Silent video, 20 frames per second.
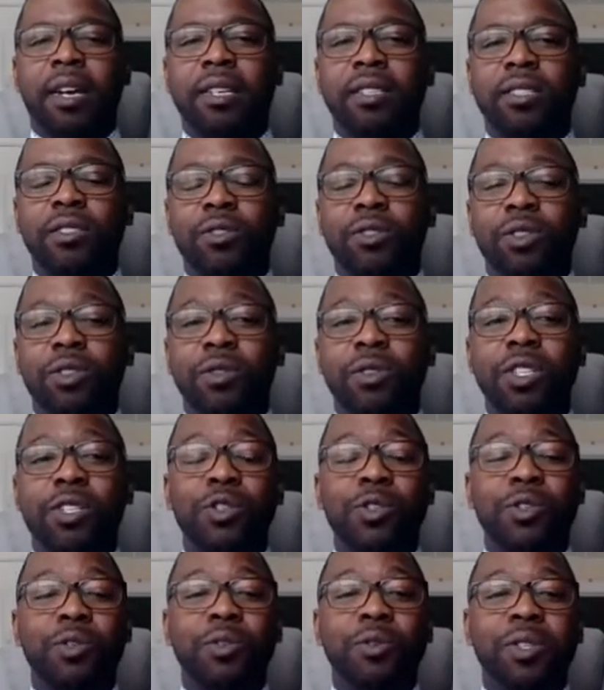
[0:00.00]
So you are
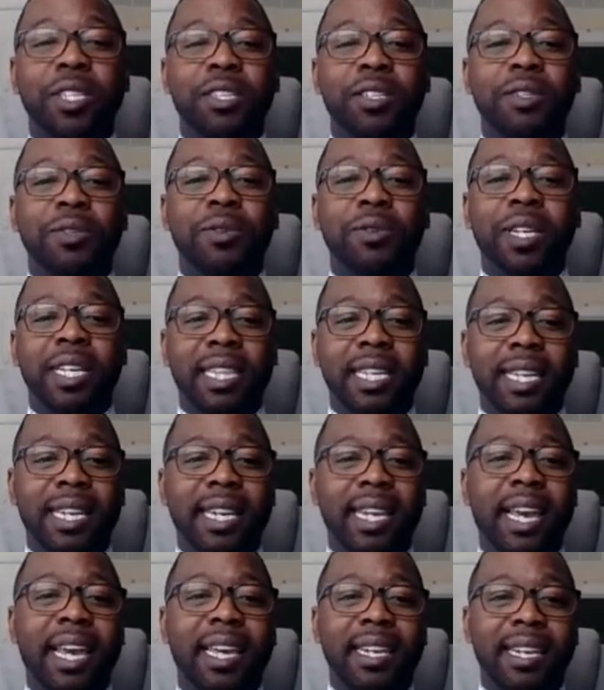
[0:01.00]
truly doing the
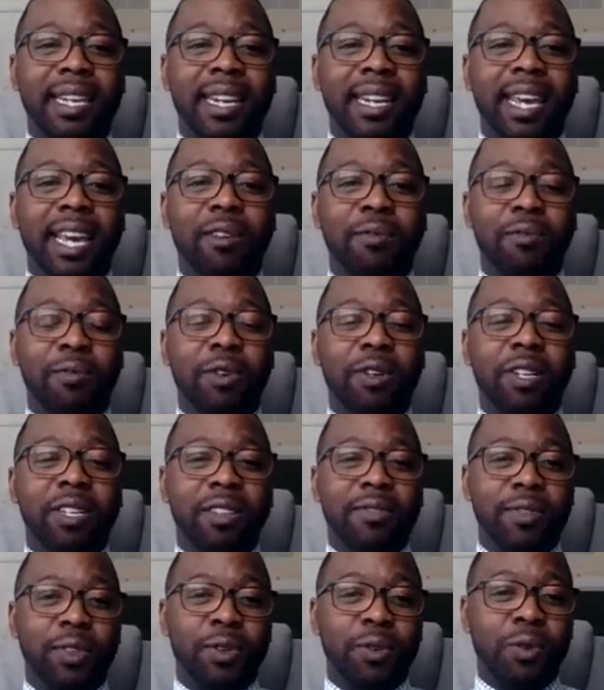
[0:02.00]
day-to-day work
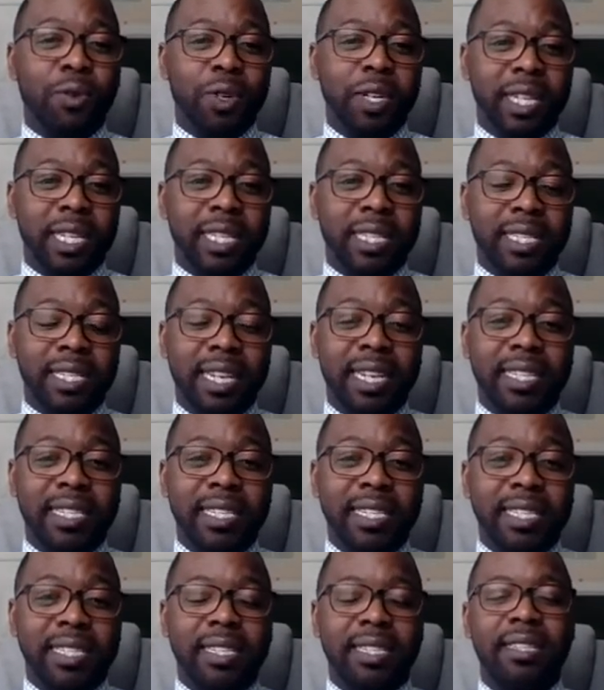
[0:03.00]
of your
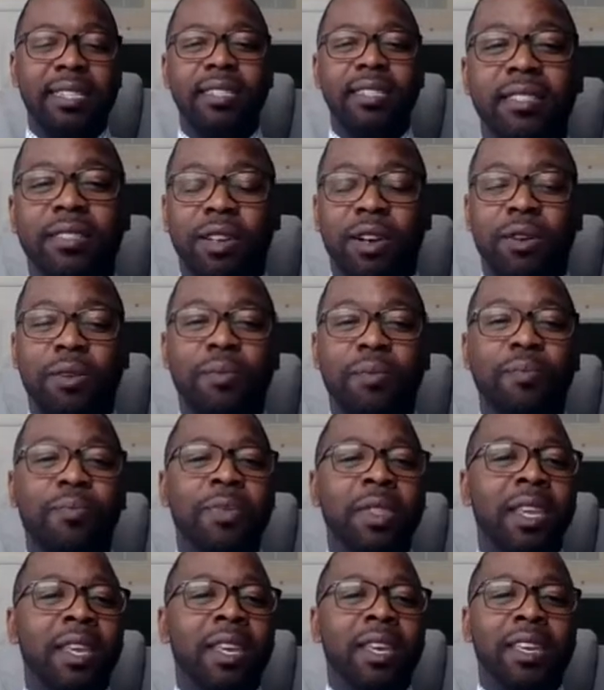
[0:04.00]
organization. So
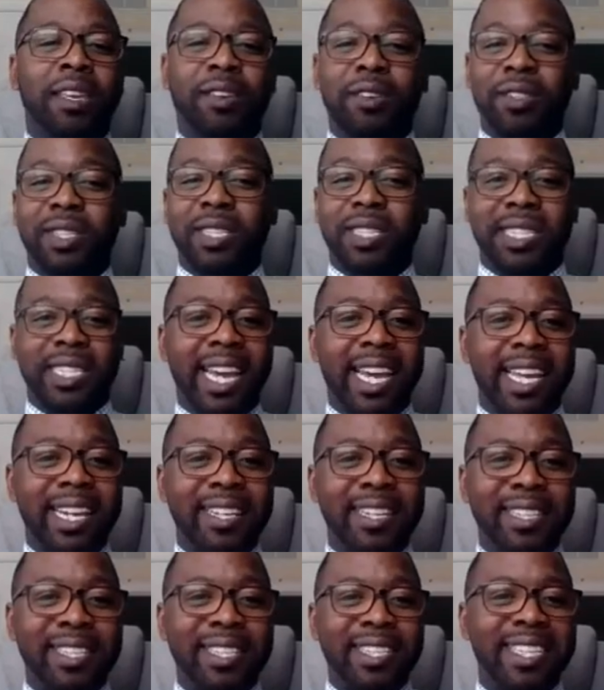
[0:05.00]
you're the
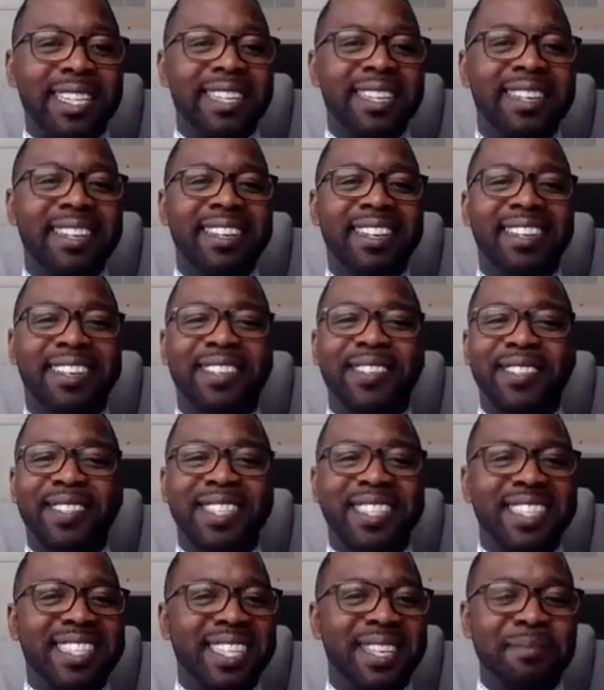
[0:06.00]
janitor, you're the
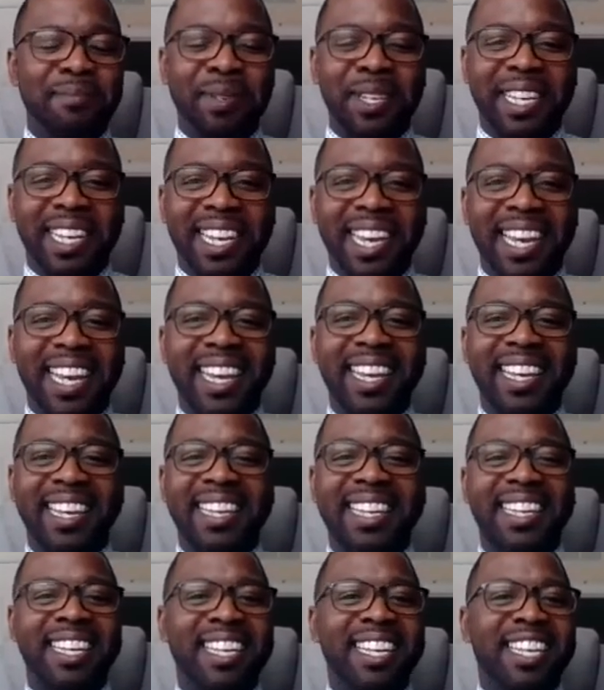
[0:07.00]

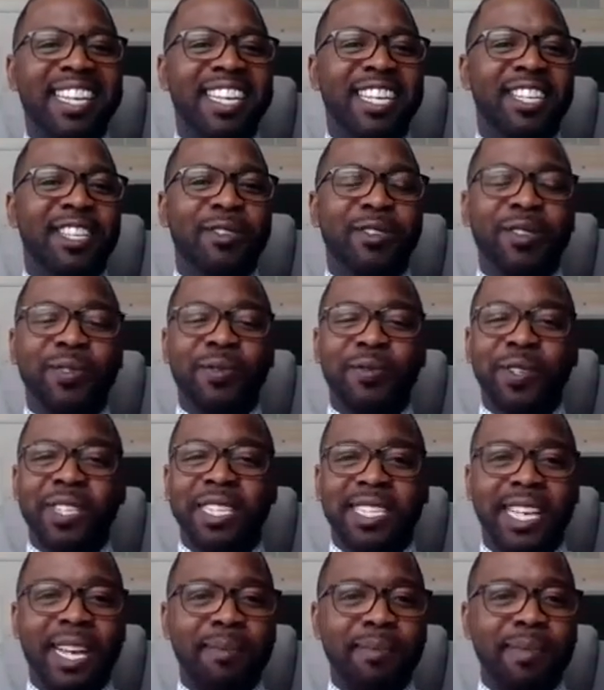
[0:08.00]
CPA, you're the
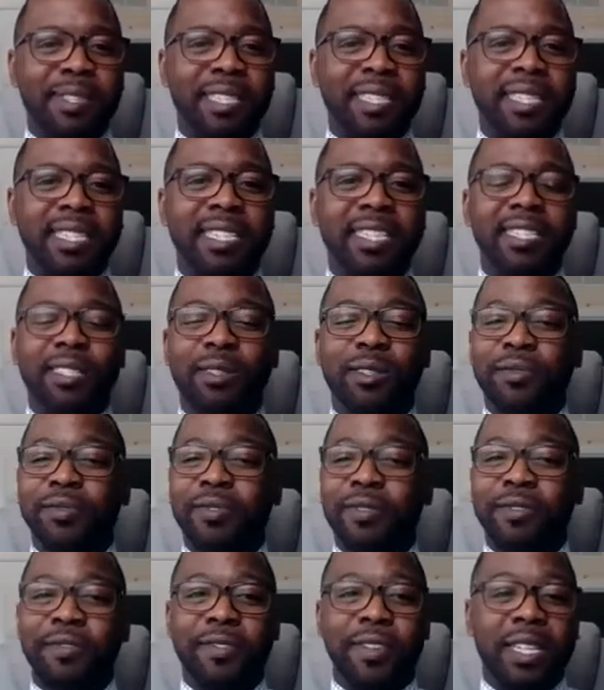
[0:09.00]
receptionist, you're
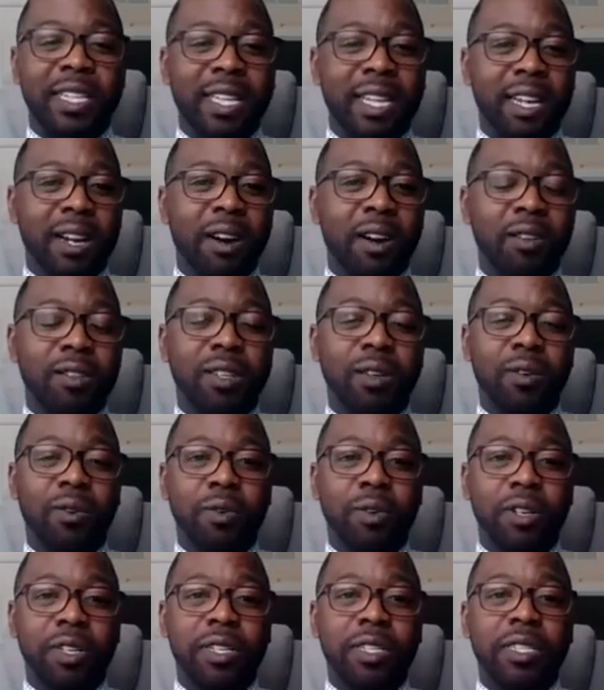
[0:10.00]
fulfilling all the
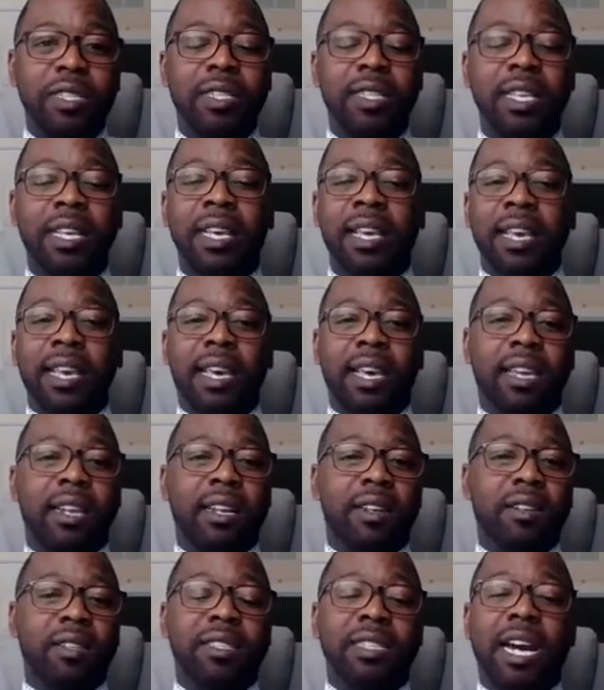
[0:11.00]
orders,
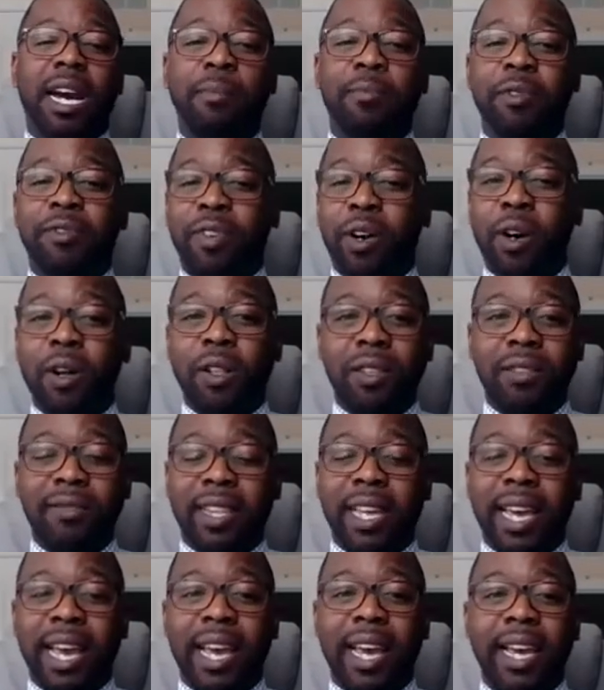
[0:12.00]
and on top of all
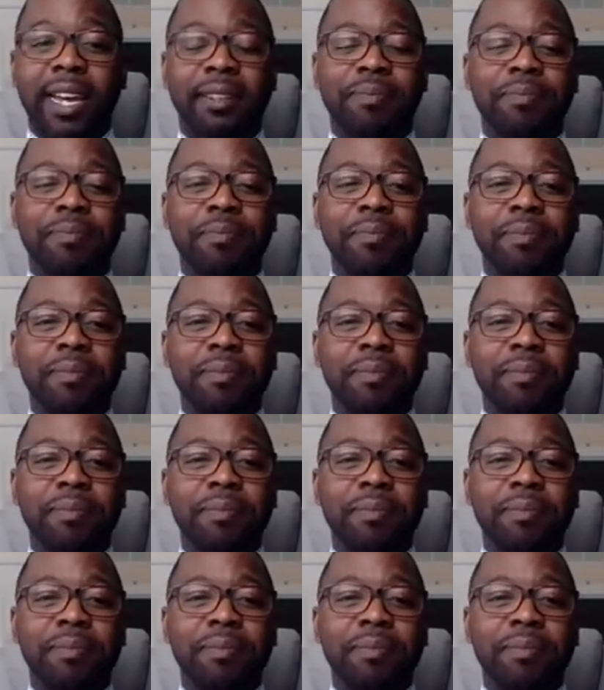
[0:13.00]
of that,